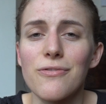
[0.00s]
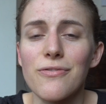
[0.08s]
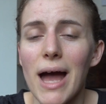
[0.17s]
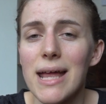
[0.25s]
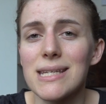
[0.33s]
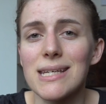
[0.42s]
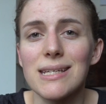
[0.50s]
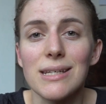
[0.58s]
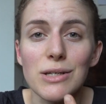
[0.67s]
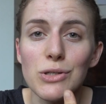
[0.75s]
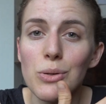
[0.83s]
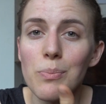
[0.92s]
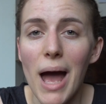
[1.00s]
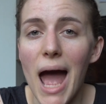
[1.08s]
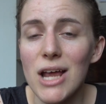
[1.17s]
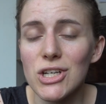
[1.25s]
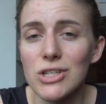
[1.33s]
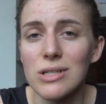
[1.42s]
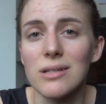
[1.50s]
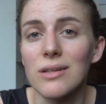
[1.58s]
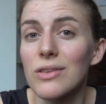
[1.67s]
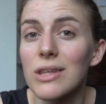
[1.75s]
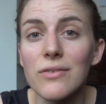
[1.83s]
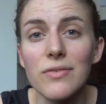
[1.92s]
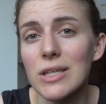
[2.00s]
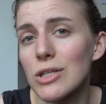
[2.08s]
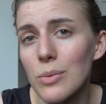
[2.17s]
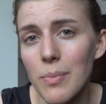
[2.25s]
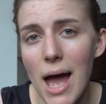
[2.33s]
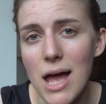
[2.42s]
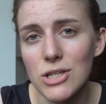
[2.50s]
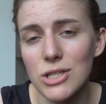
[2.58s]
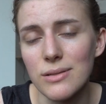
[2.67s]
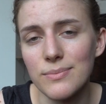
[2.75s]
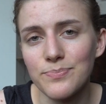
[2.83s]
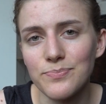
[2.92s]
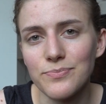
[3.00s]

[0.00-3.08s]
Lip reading: finding your passion, living your passion.